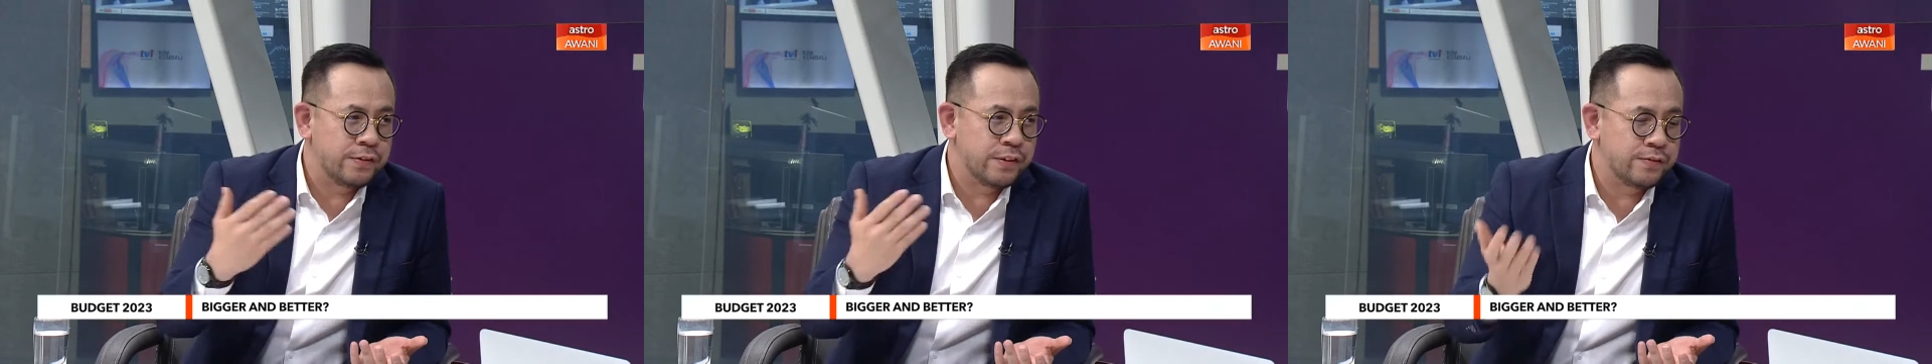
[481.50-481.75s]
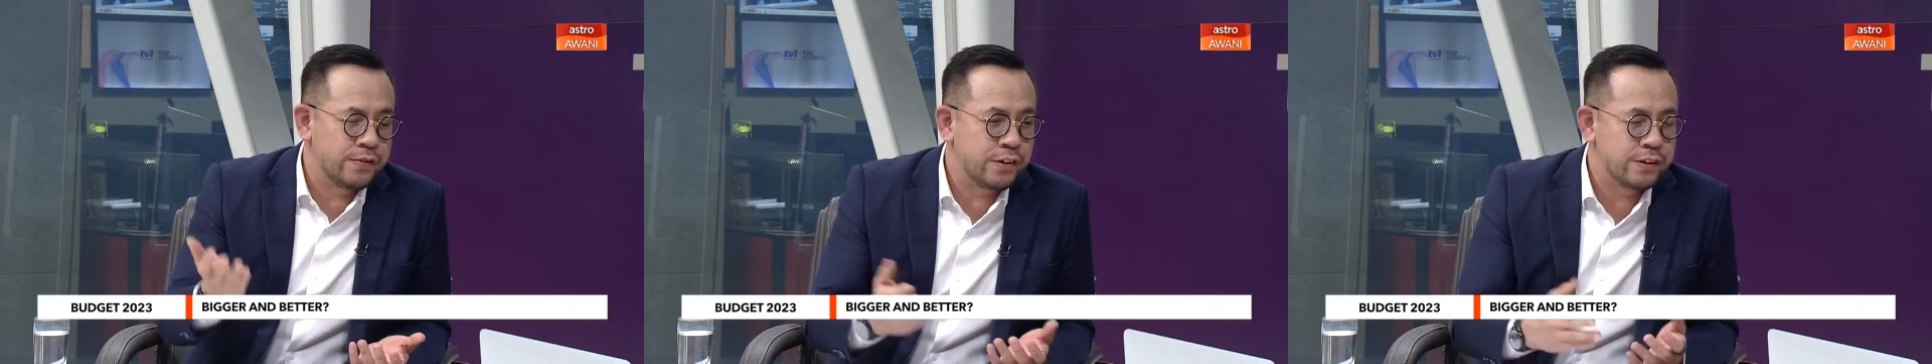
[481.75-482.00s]

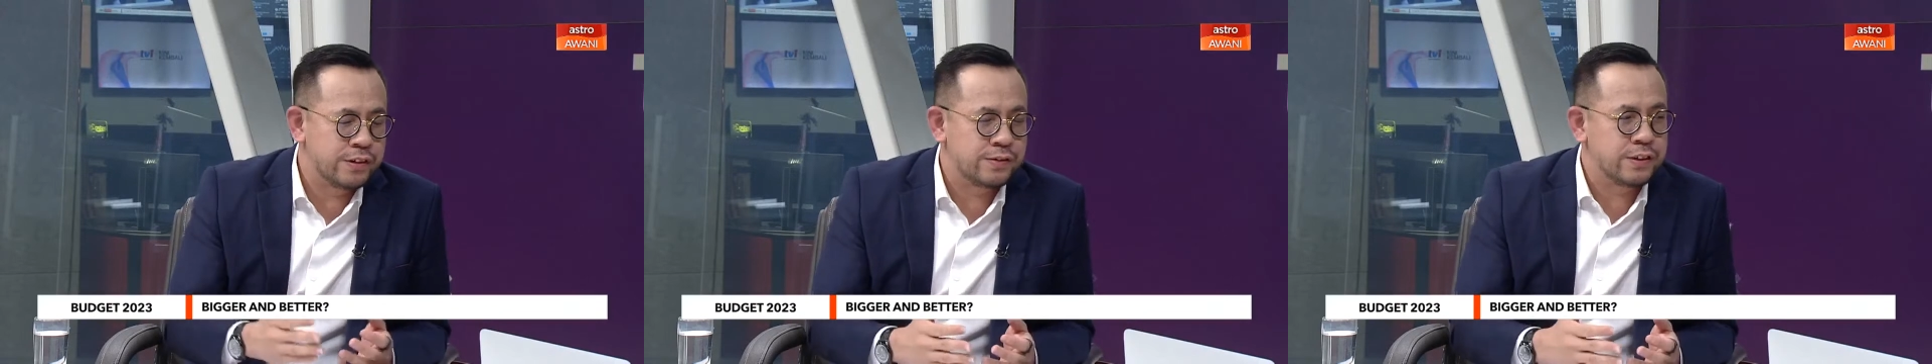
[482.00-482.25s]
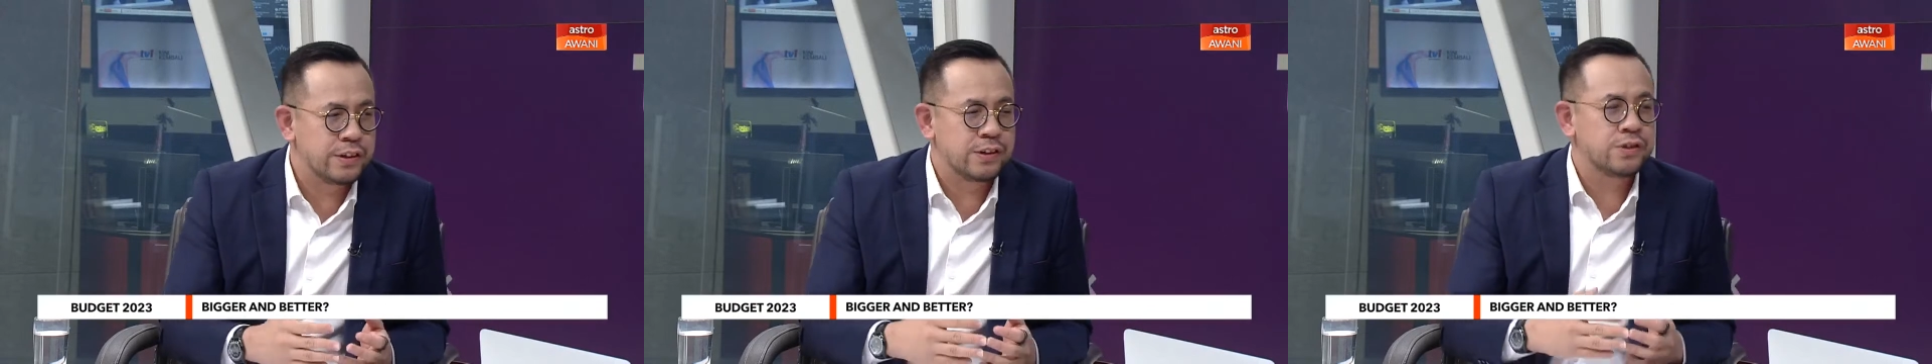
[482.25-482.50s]
for, for,
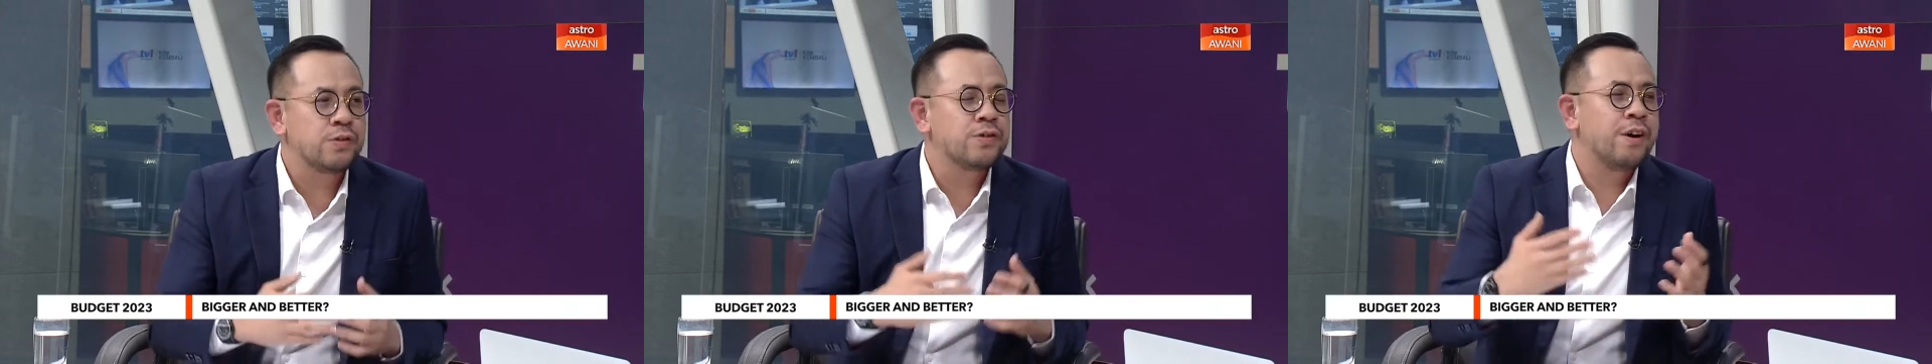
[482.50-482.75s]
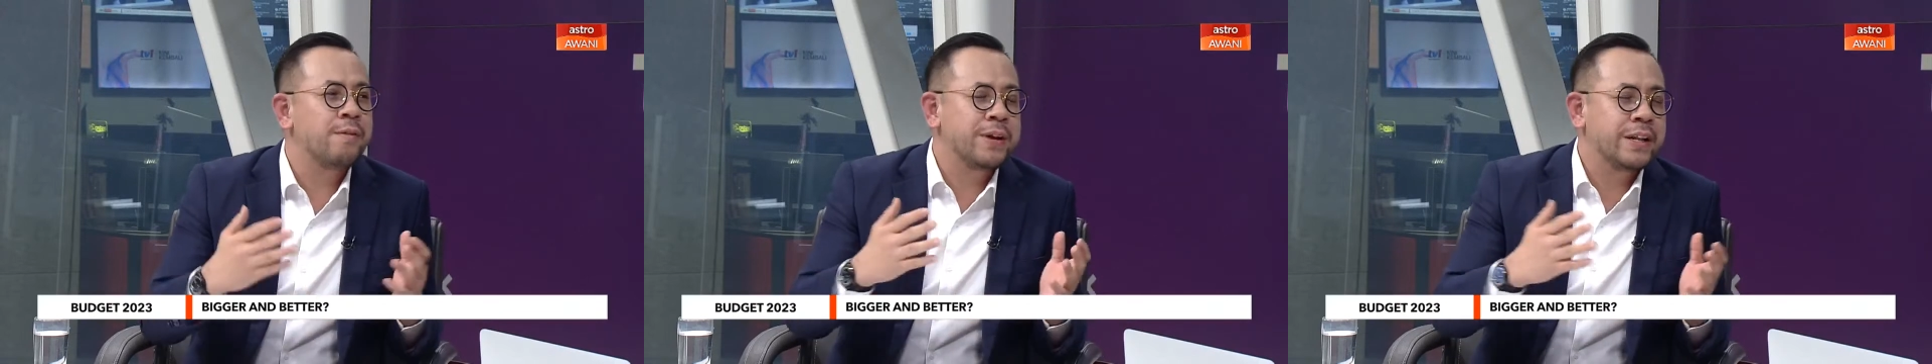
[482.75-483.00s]
for the
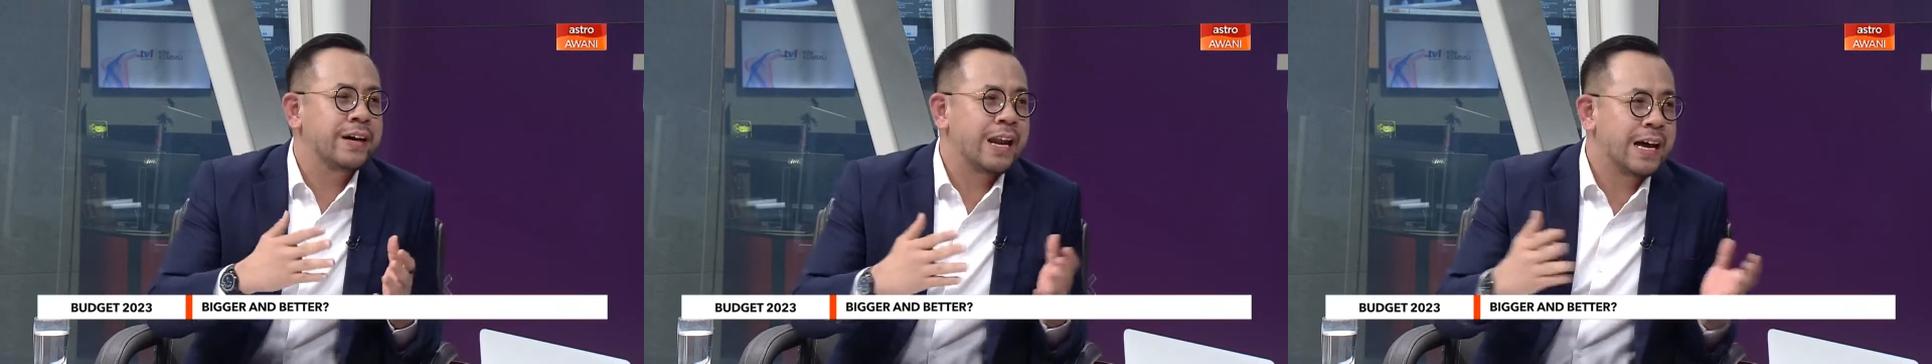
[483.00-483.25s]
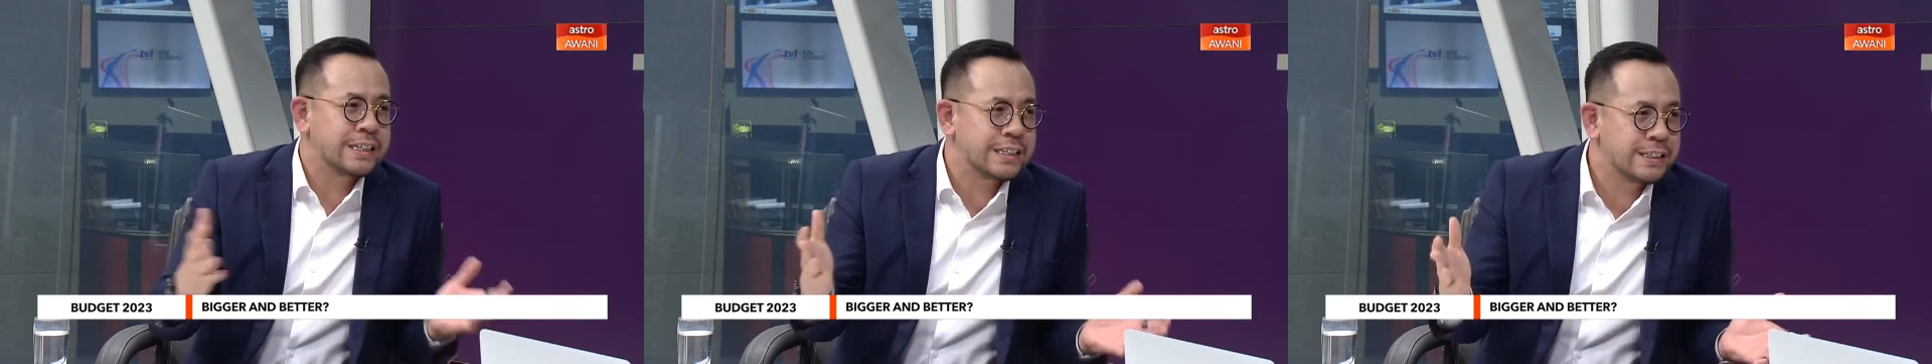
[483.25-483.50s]
so-called
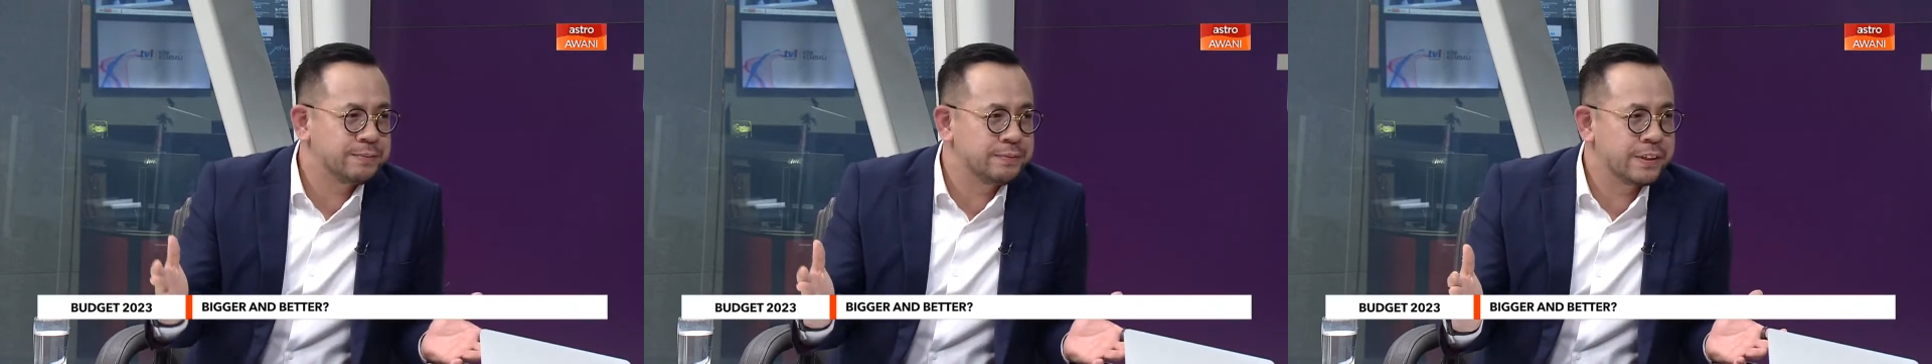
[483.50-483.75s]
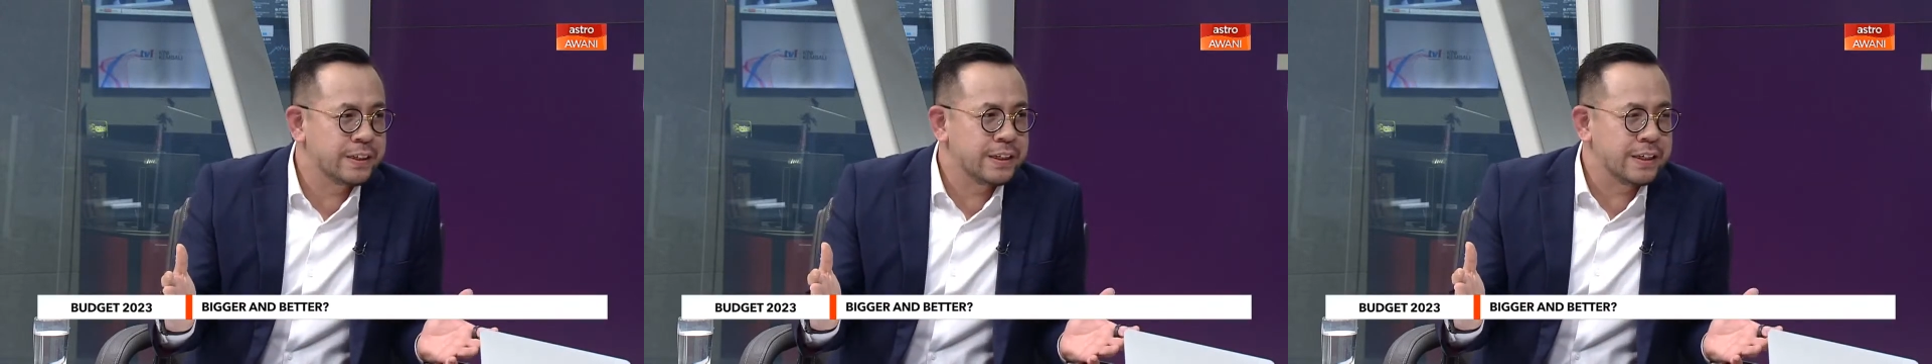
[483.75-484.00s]
middle class.